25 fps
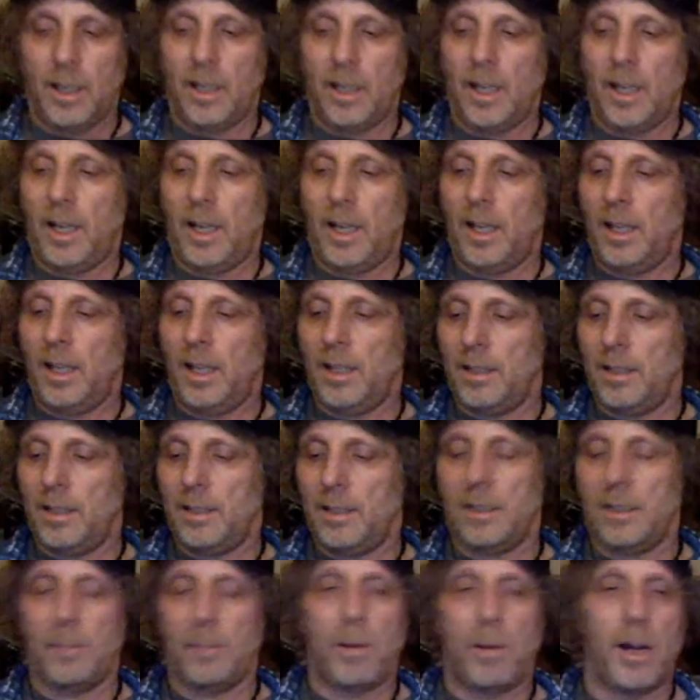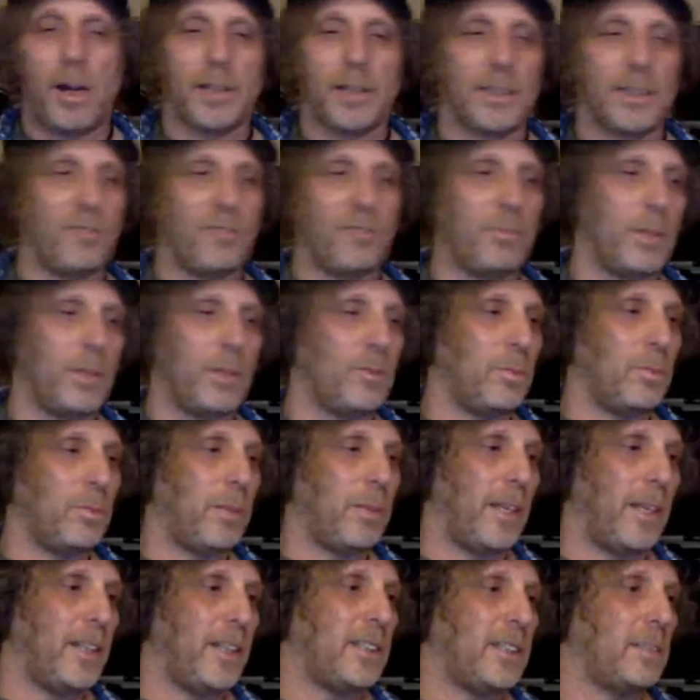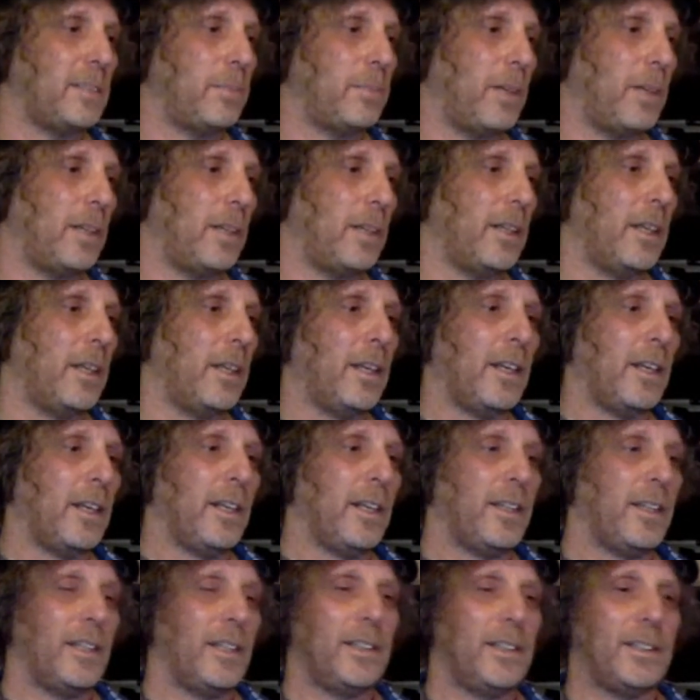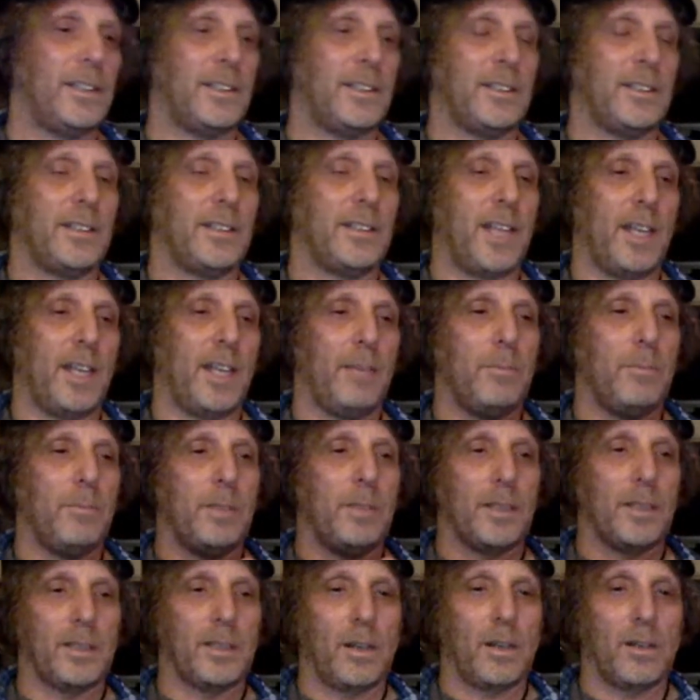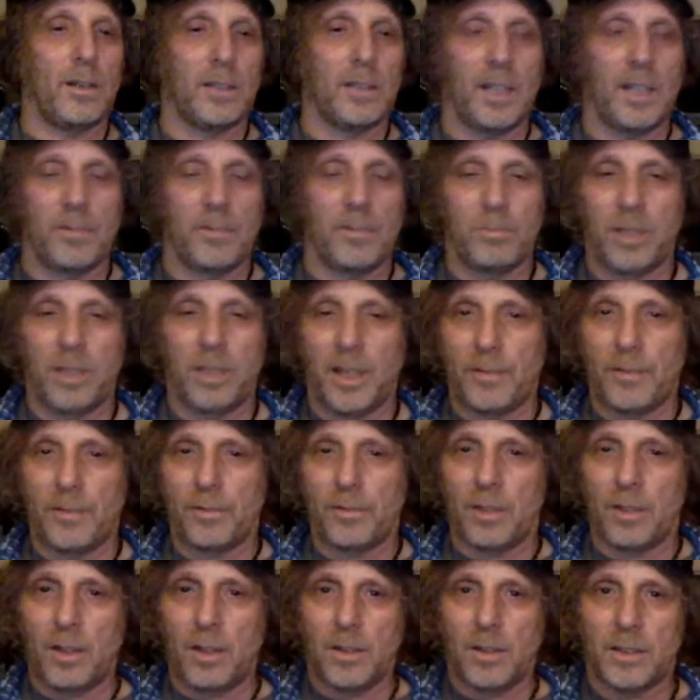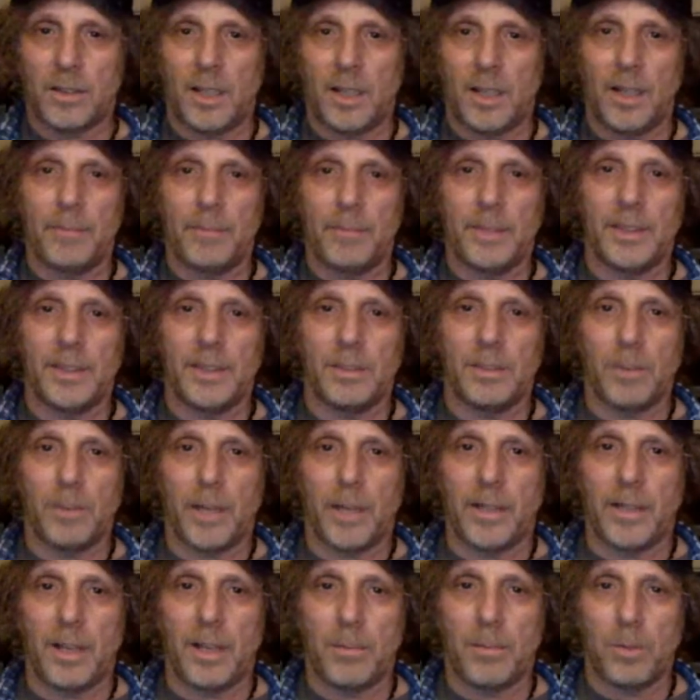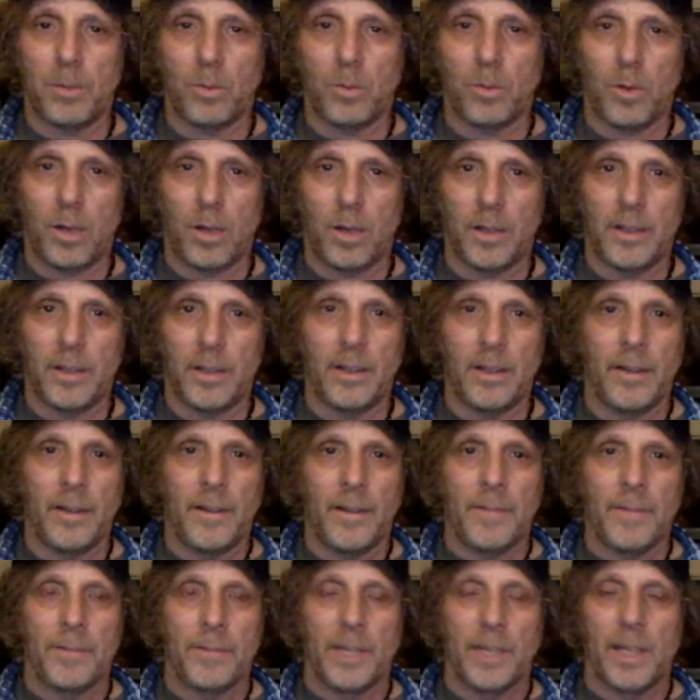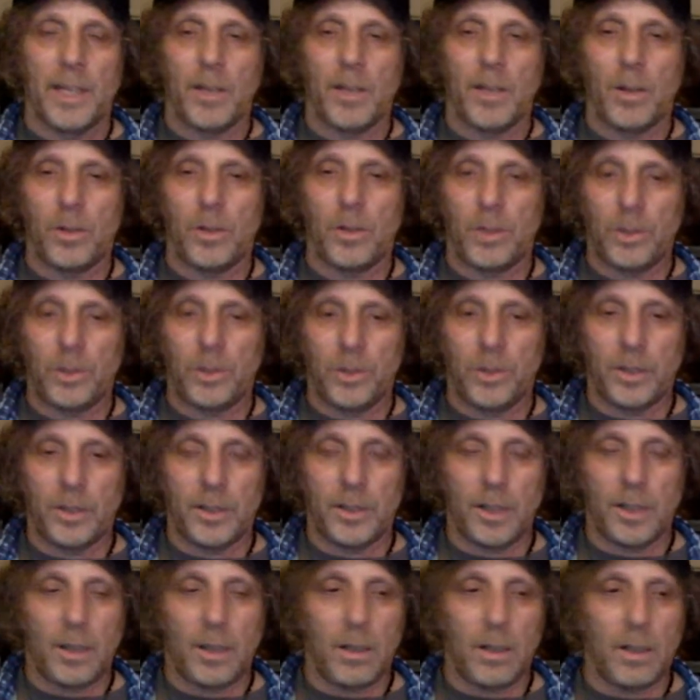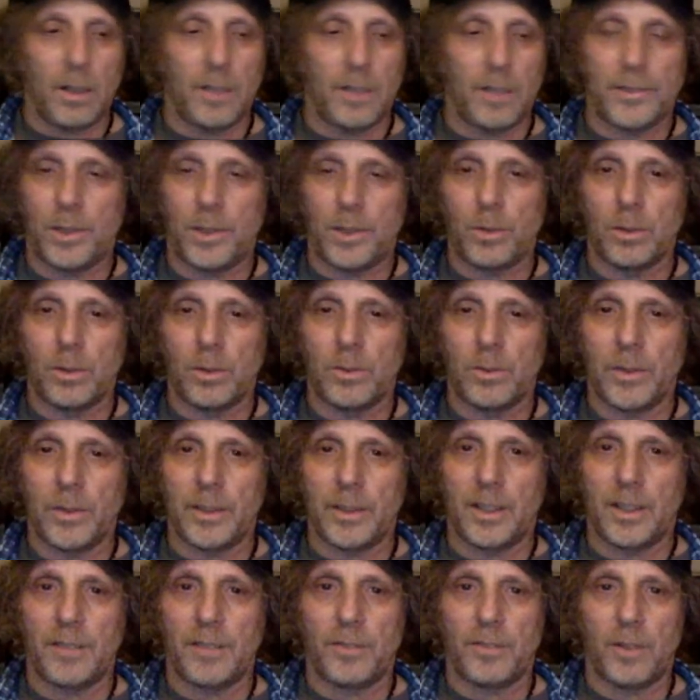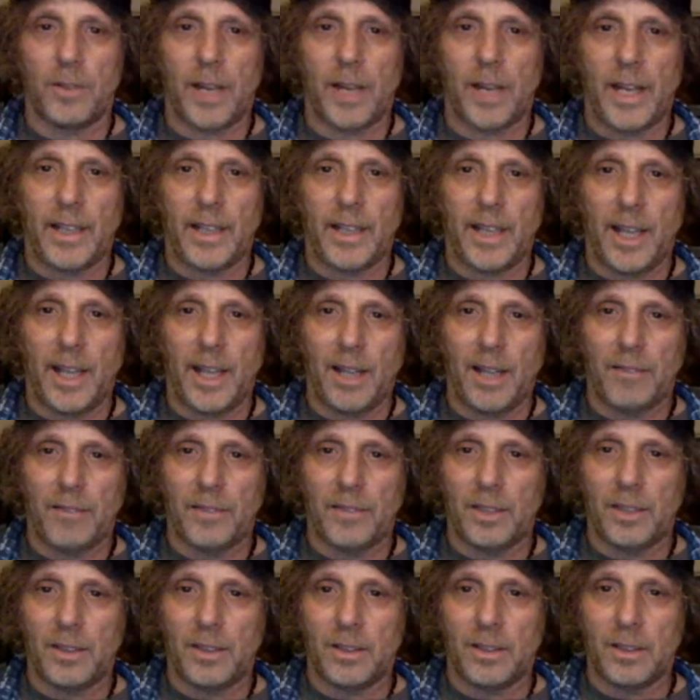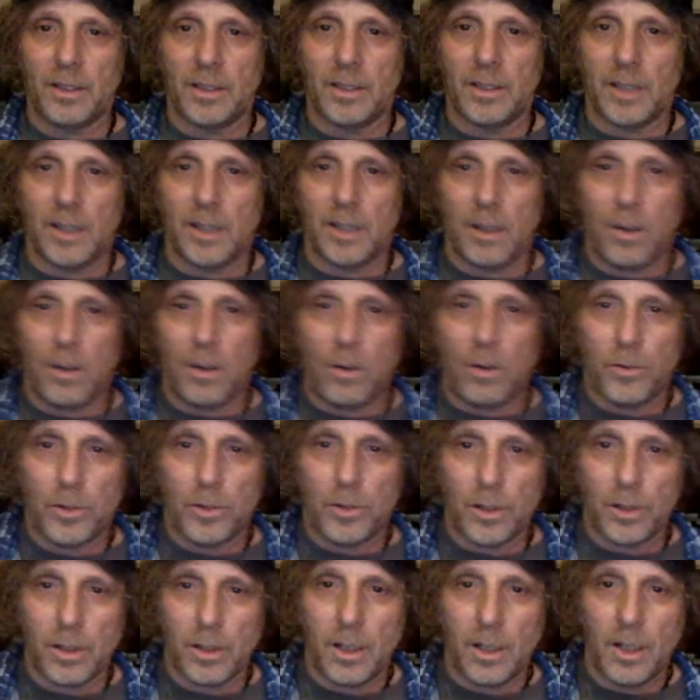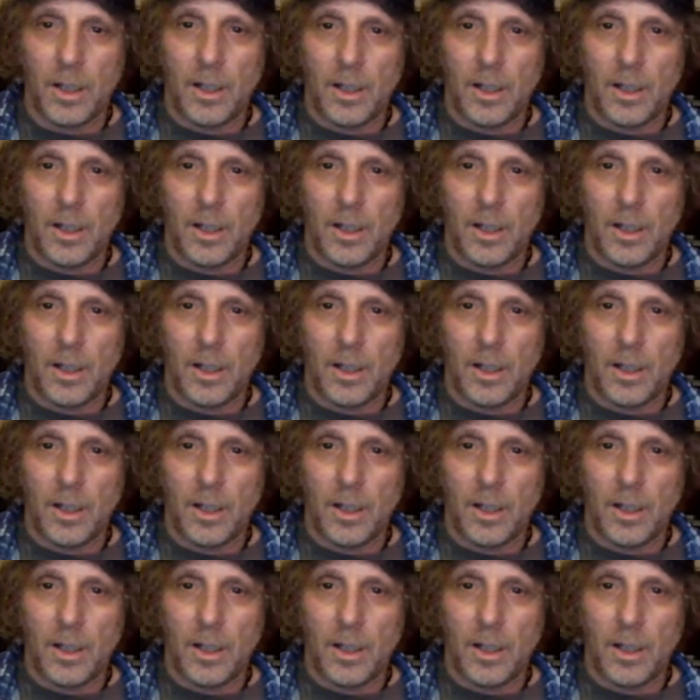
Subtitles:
and the pots have been replaced, but this is the same guitar that I've been playing for a long time. This is my number one Hero Junior guitar. I've toured with it for 8.5 years and over